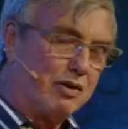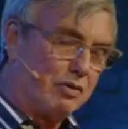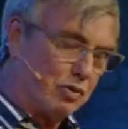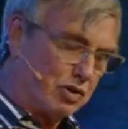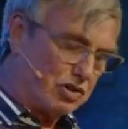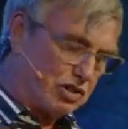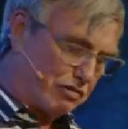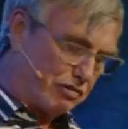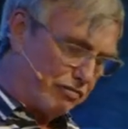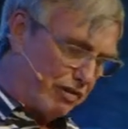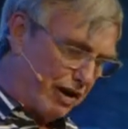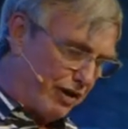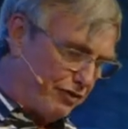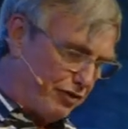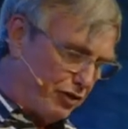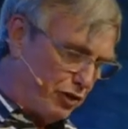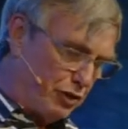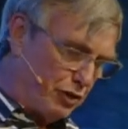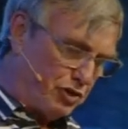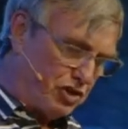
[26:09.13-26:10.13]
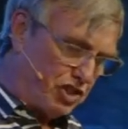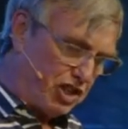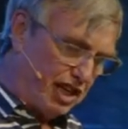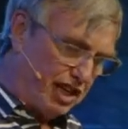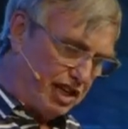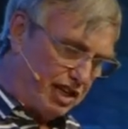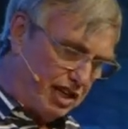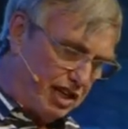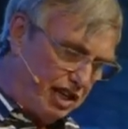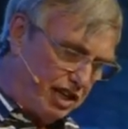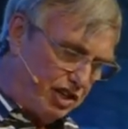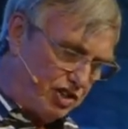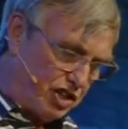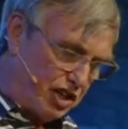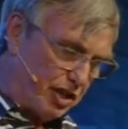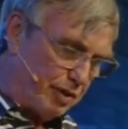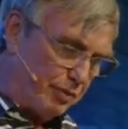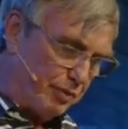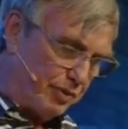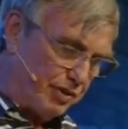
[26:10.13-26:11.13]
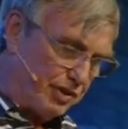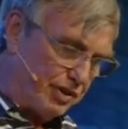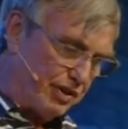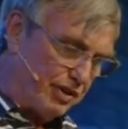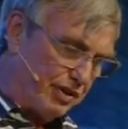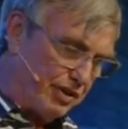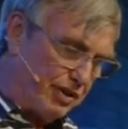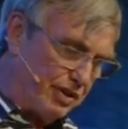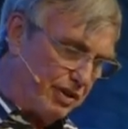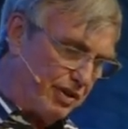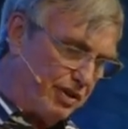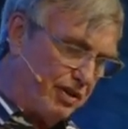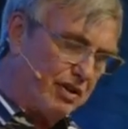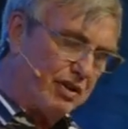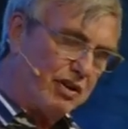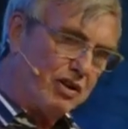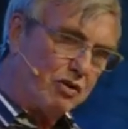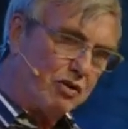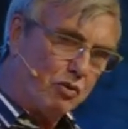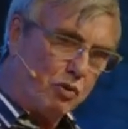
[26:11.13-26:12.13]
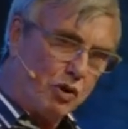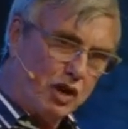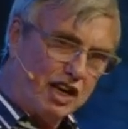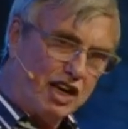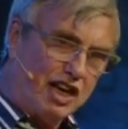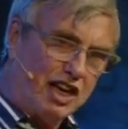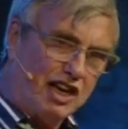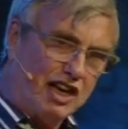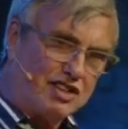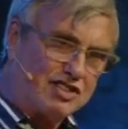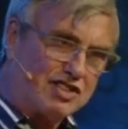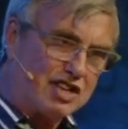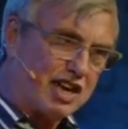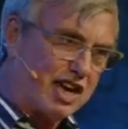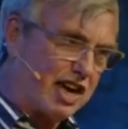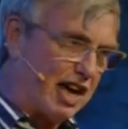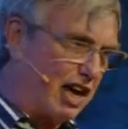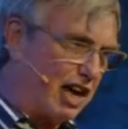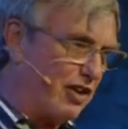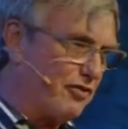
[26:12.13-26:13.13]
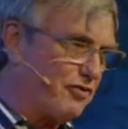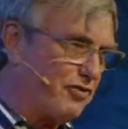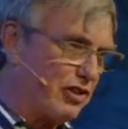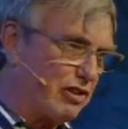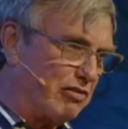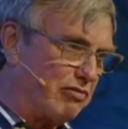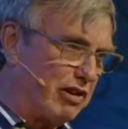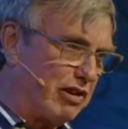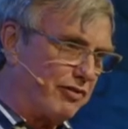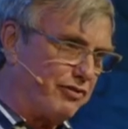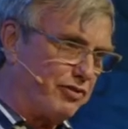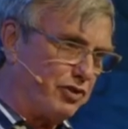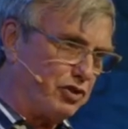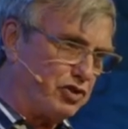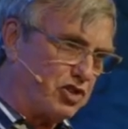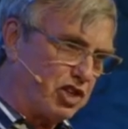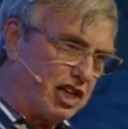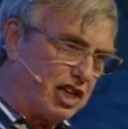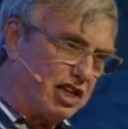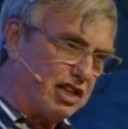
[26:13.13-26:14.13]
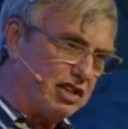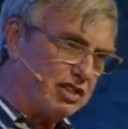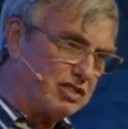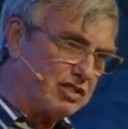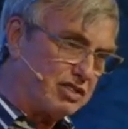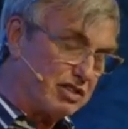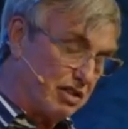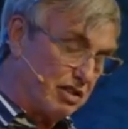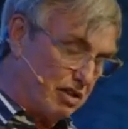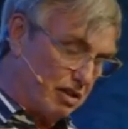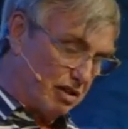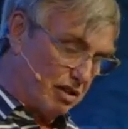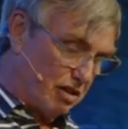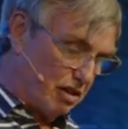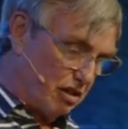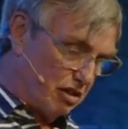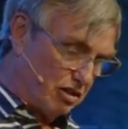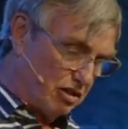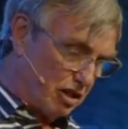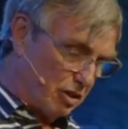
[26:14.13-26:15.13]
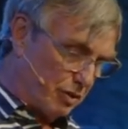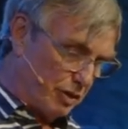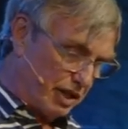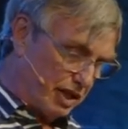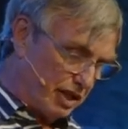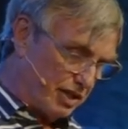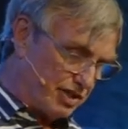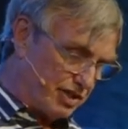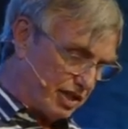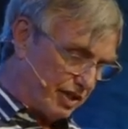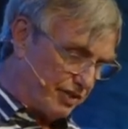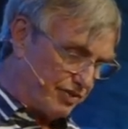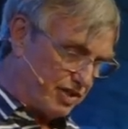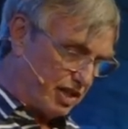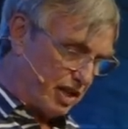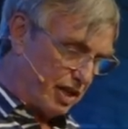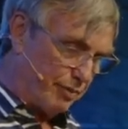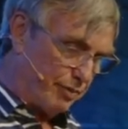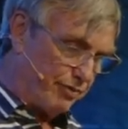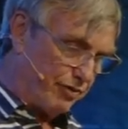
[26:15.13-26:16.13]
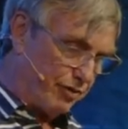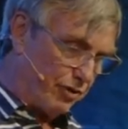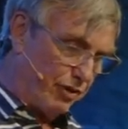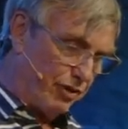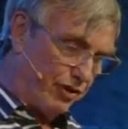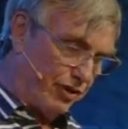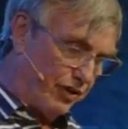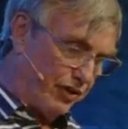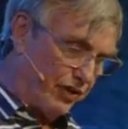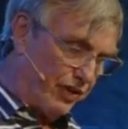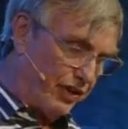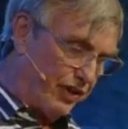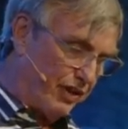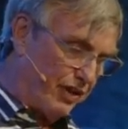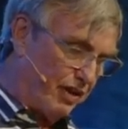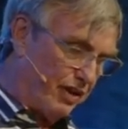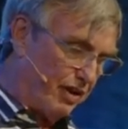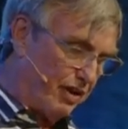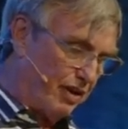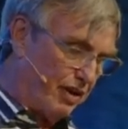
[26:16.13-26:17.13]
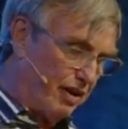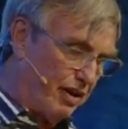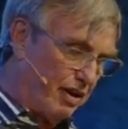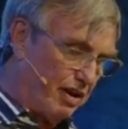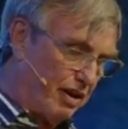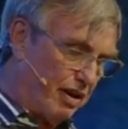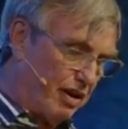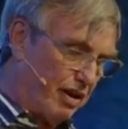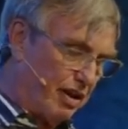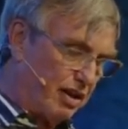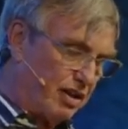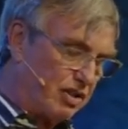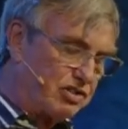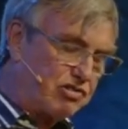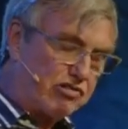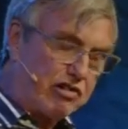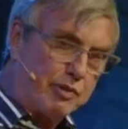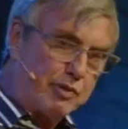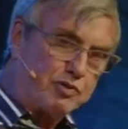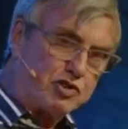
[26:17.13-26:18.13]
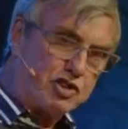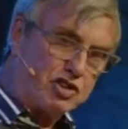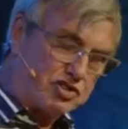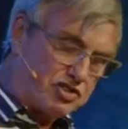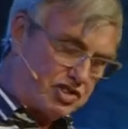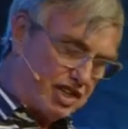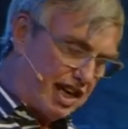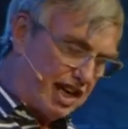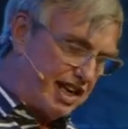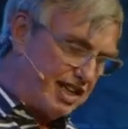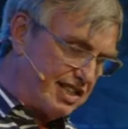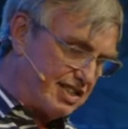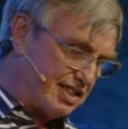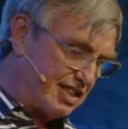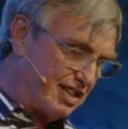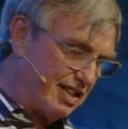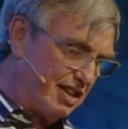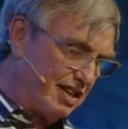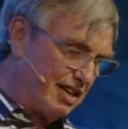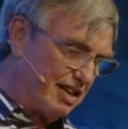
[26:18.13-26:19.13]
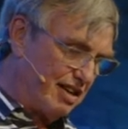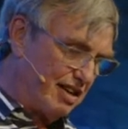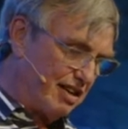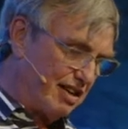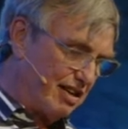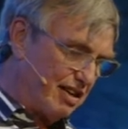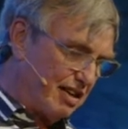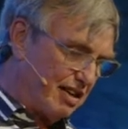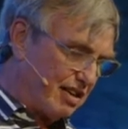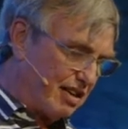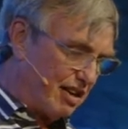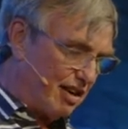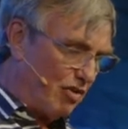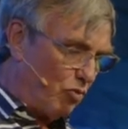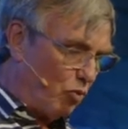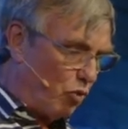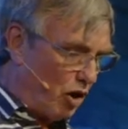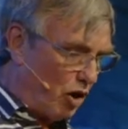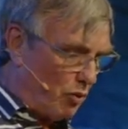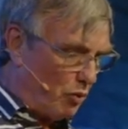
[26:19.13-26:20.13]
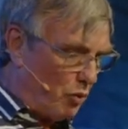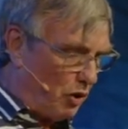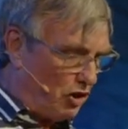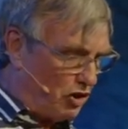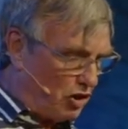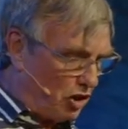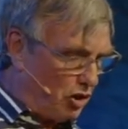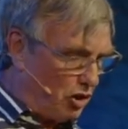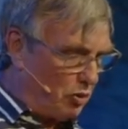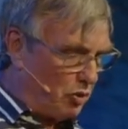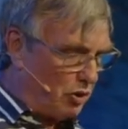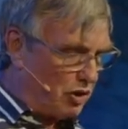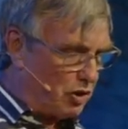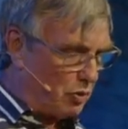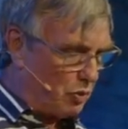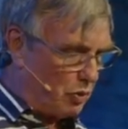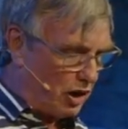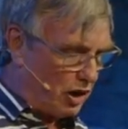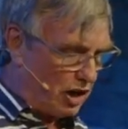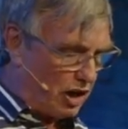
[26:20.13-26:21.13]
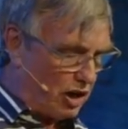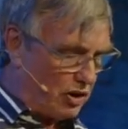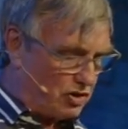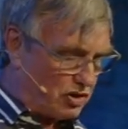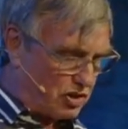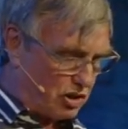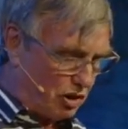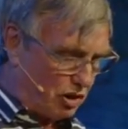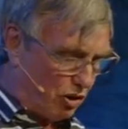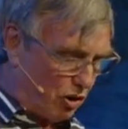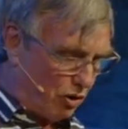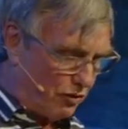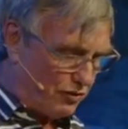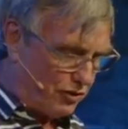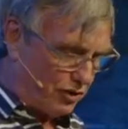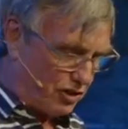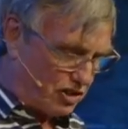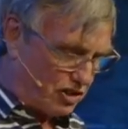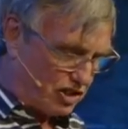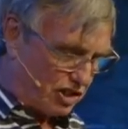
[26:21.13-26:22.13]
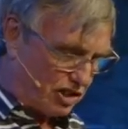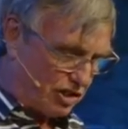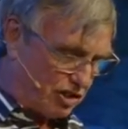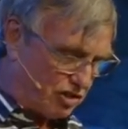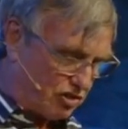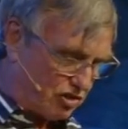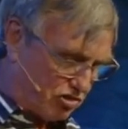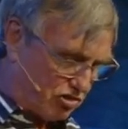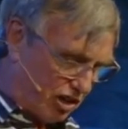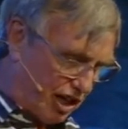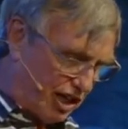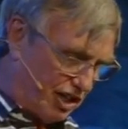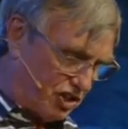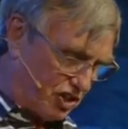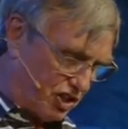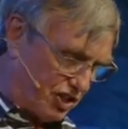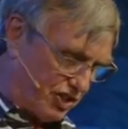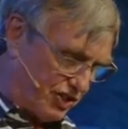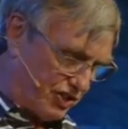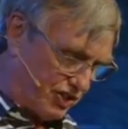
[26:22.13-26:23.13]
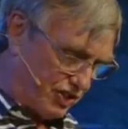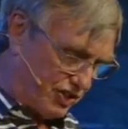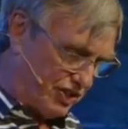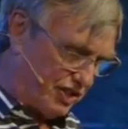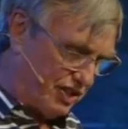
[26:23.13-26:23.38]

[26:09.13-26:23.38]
was a refugee in Egypt. We need to care for the refugees who no one else have time for. Scripture says that what we do with the widows, the orphans, and the strangers